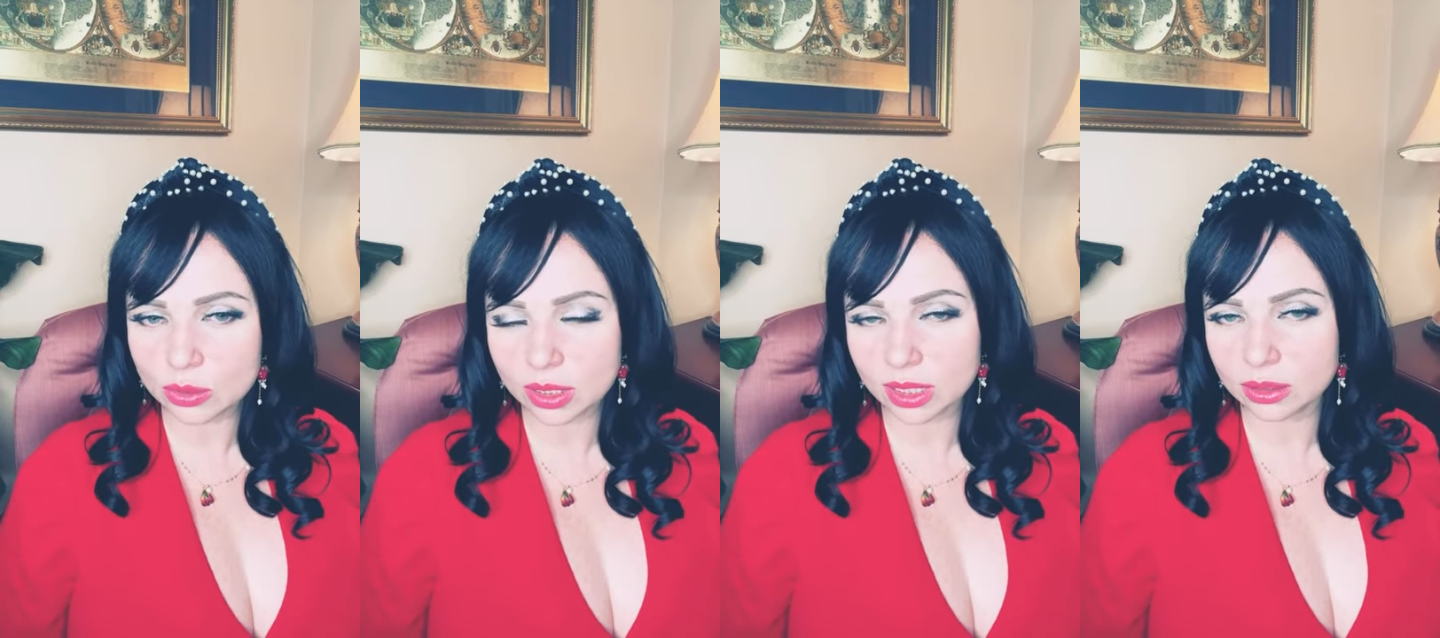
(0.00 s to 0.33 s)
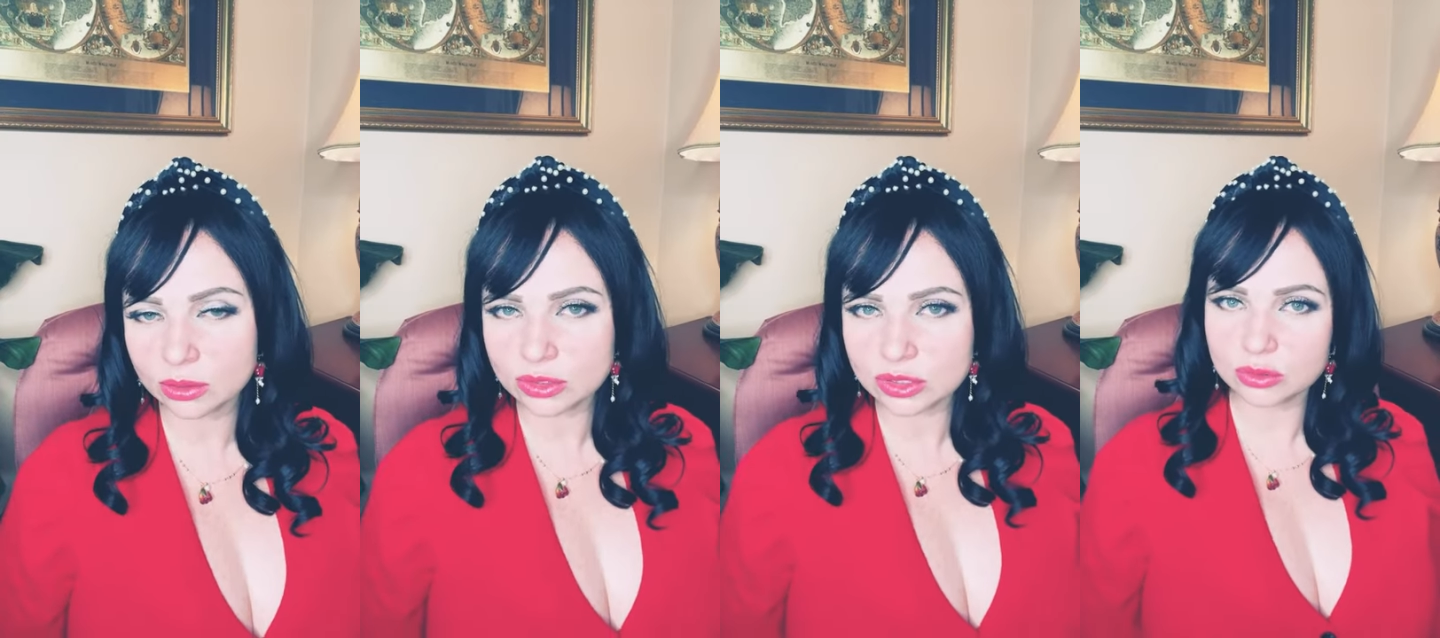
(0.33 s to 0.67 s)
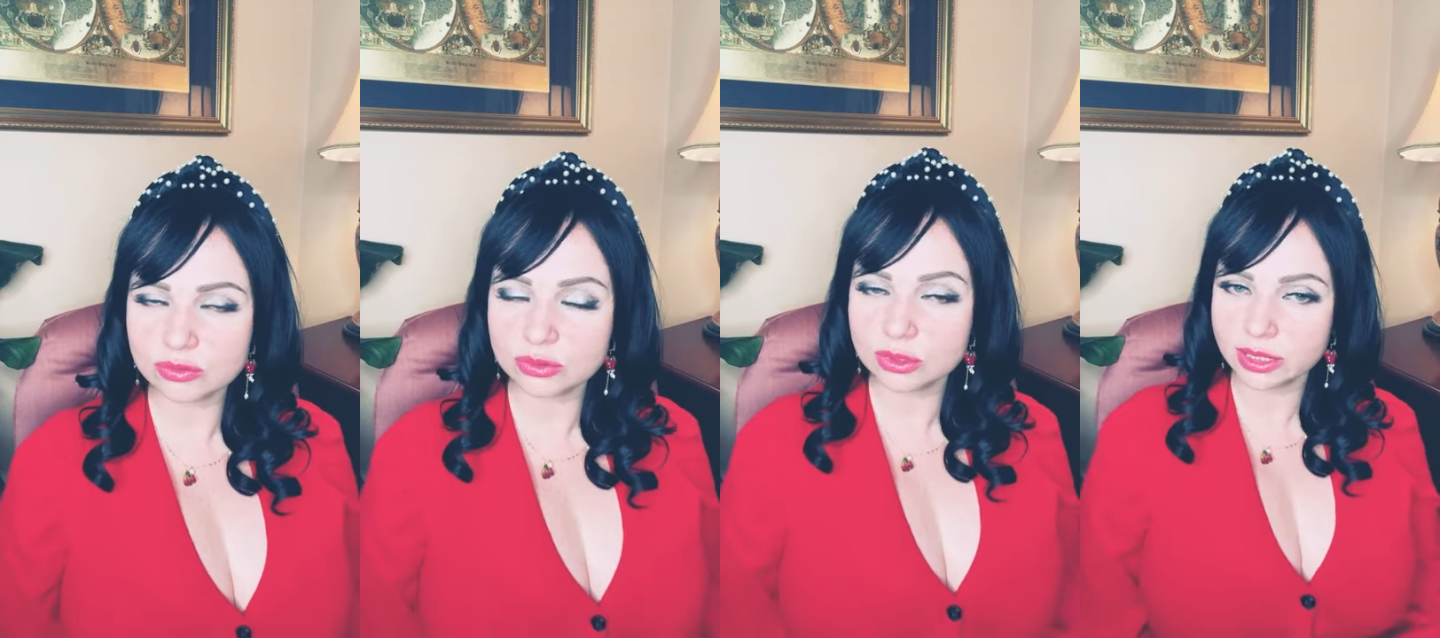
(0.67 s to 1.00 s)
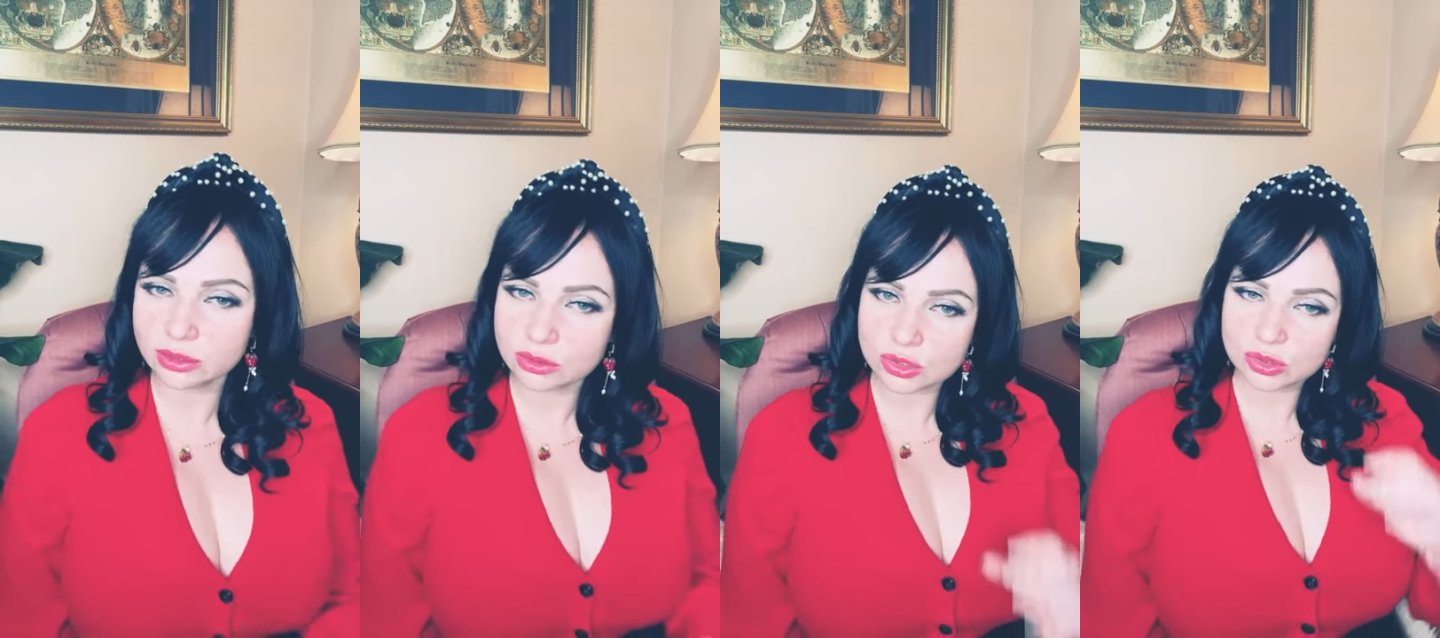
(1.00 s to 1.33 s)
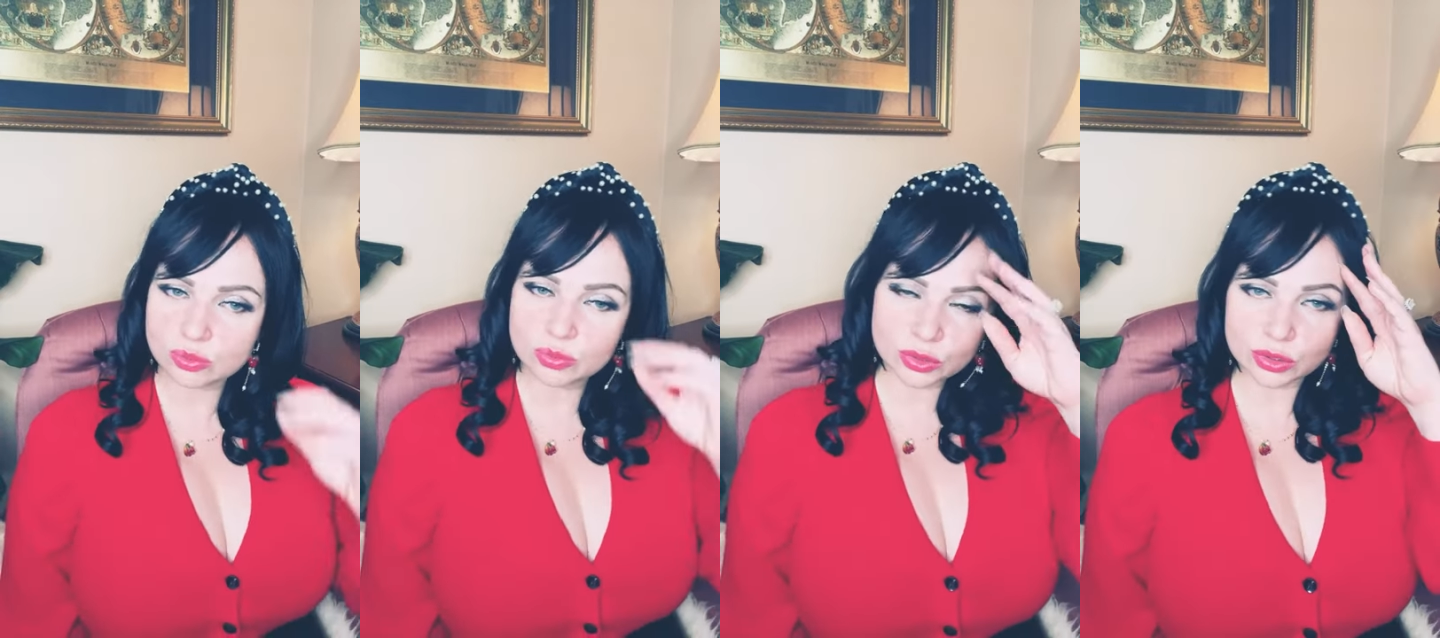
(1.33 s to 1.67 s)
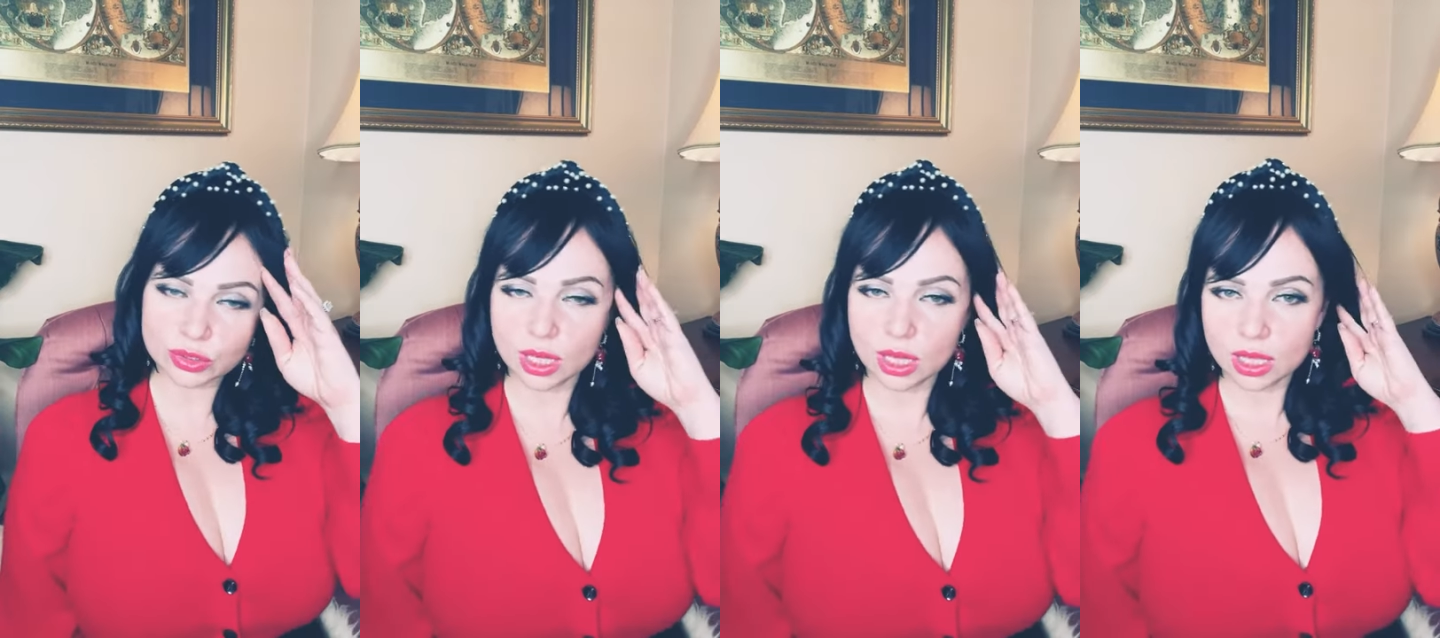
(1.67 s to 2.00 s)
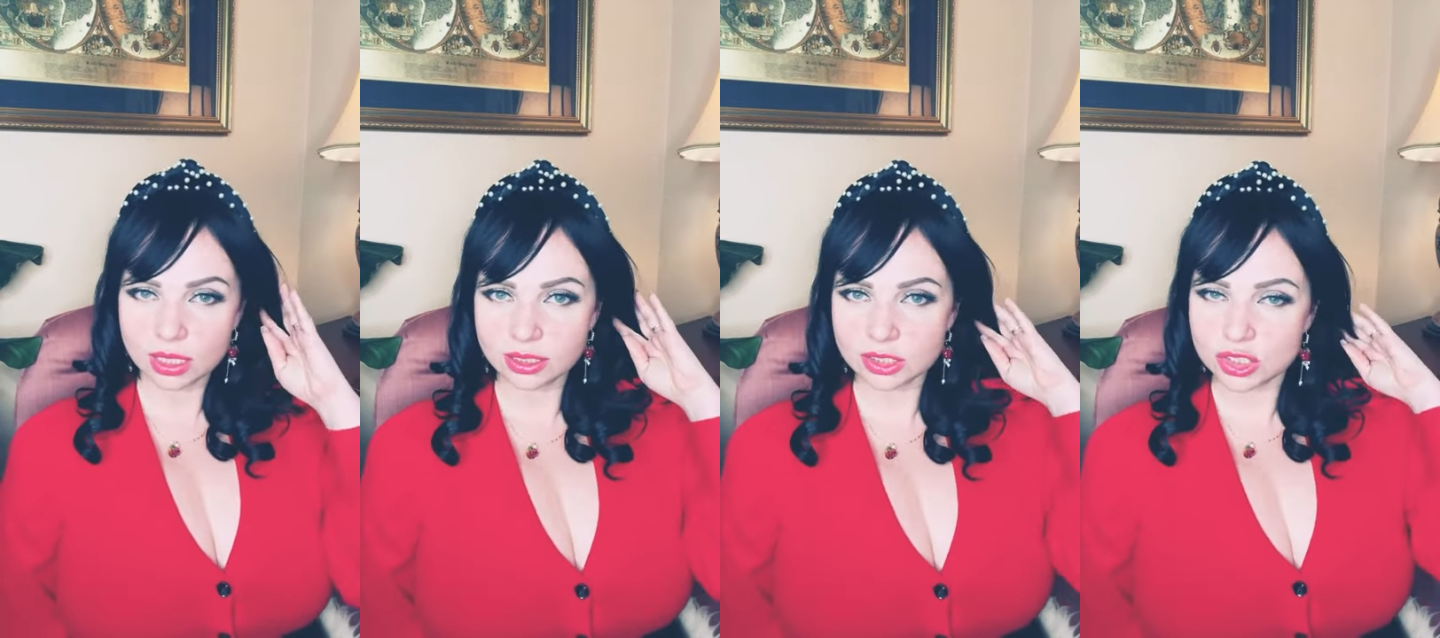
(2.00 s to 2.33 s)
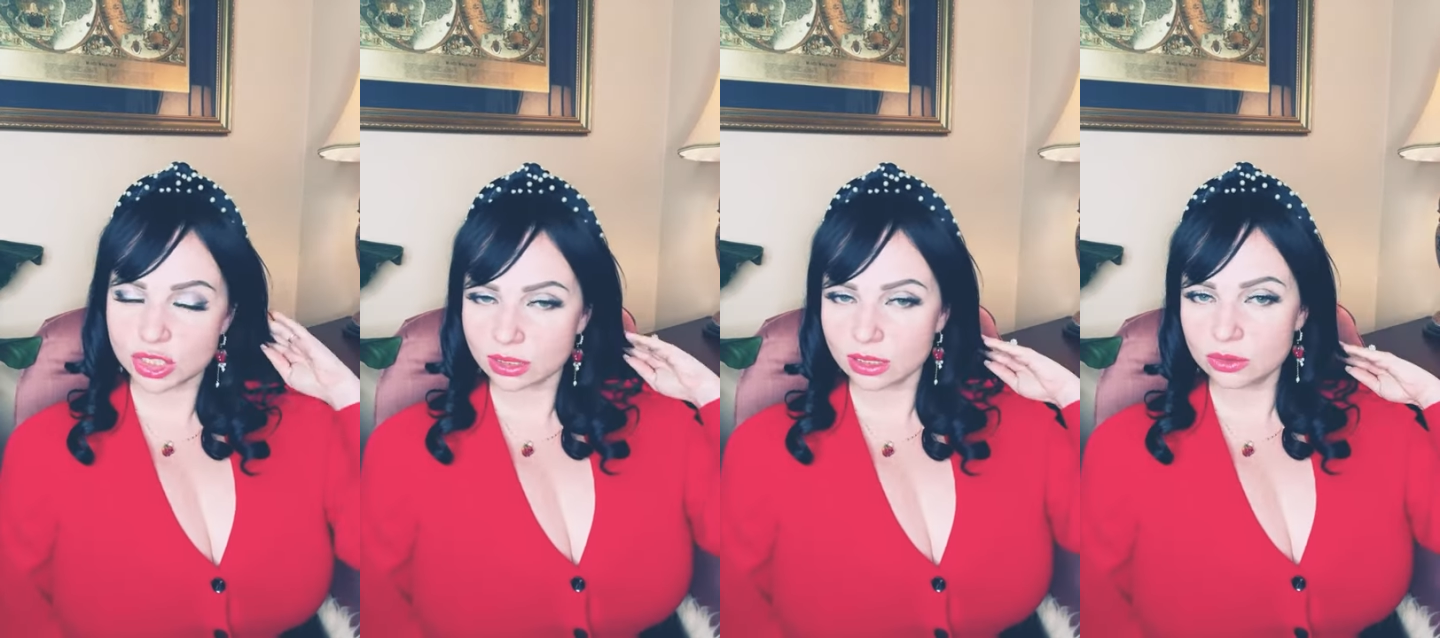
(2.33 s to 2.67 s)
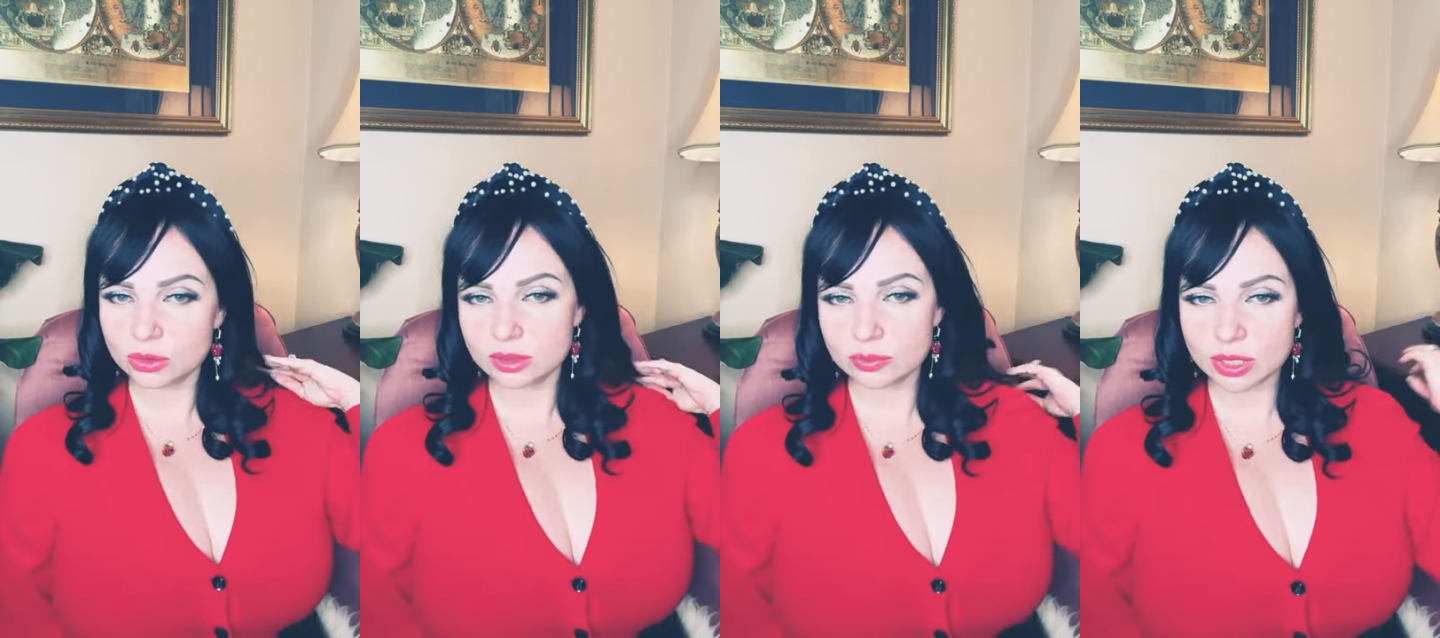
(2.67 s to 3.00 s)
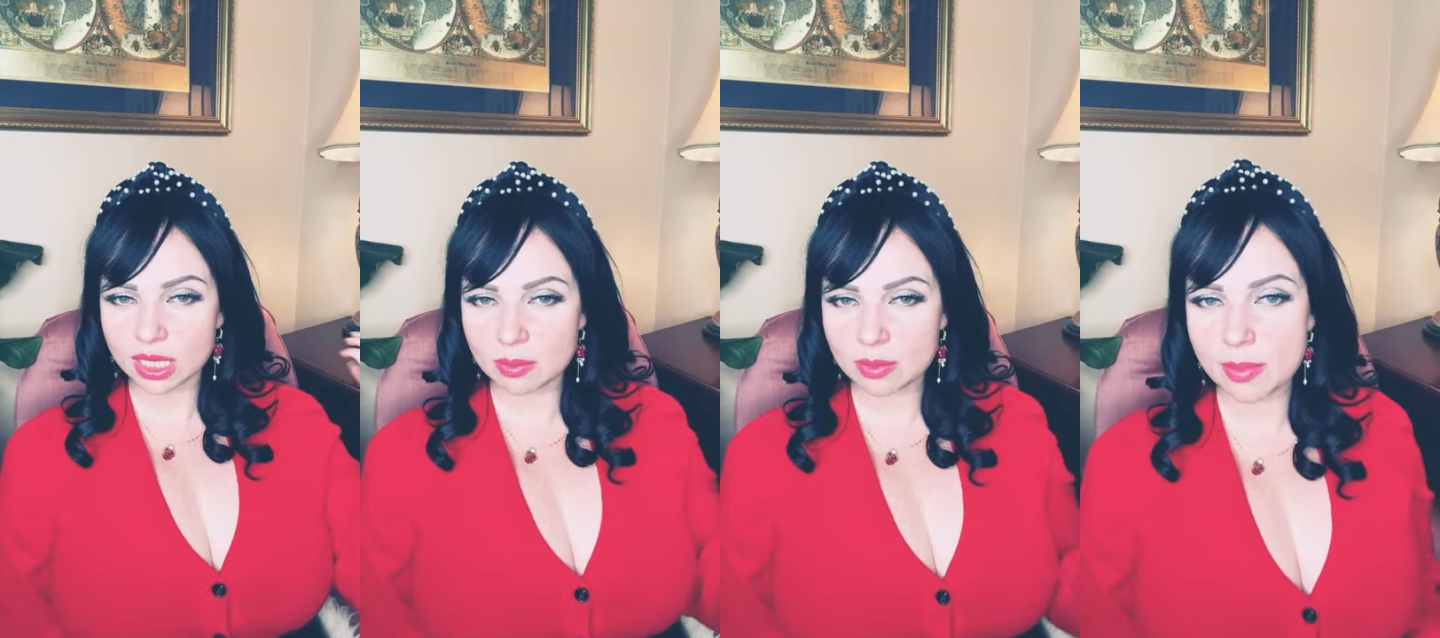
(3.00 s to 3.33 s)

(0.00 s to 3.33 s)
And also, if you'd like to support the channel, you can become a